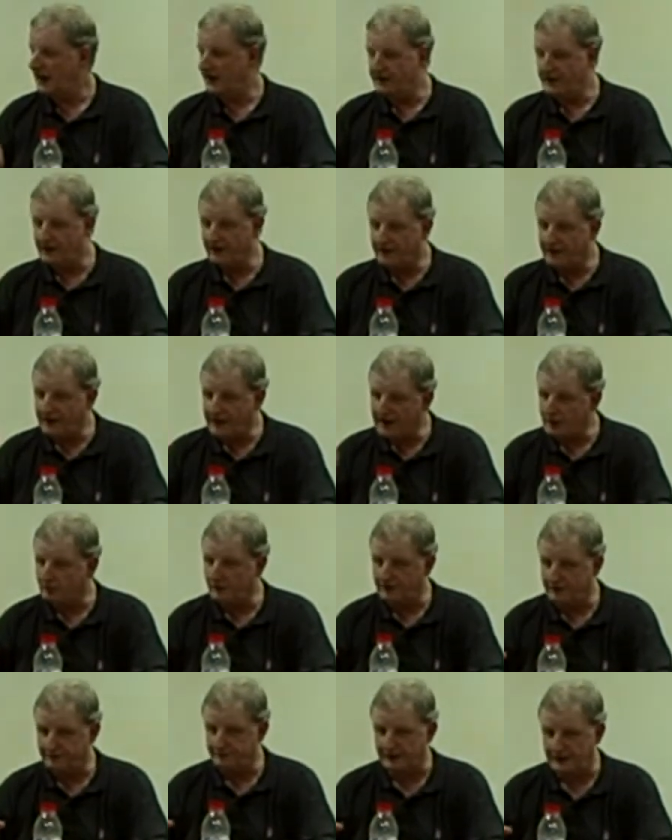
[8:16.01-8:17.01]
and then
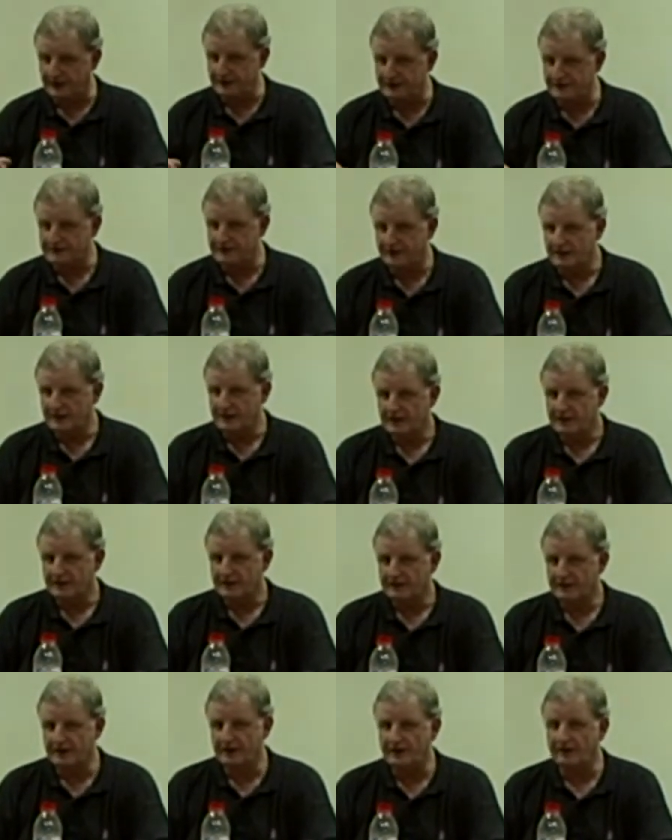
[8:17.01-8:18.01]
that would have meant
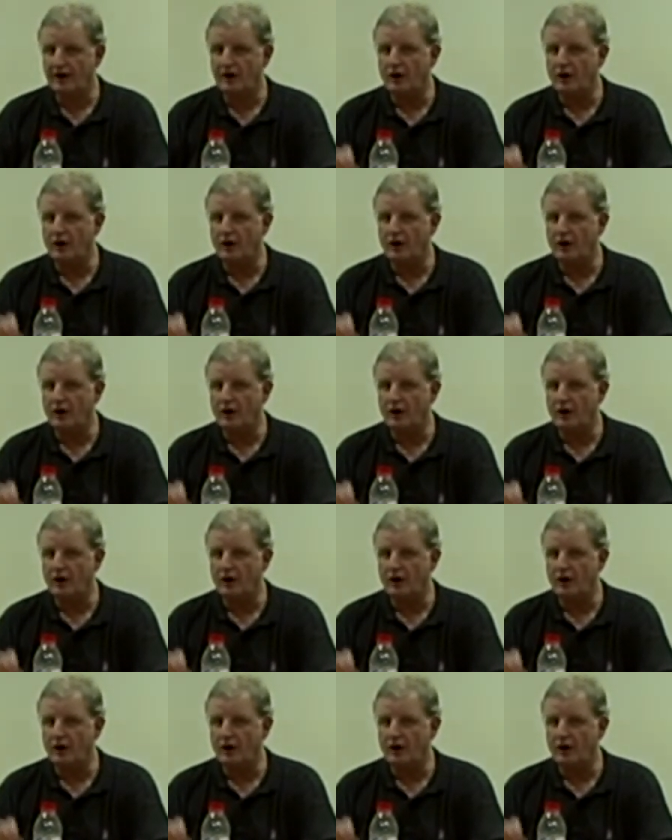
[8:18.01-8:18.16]
that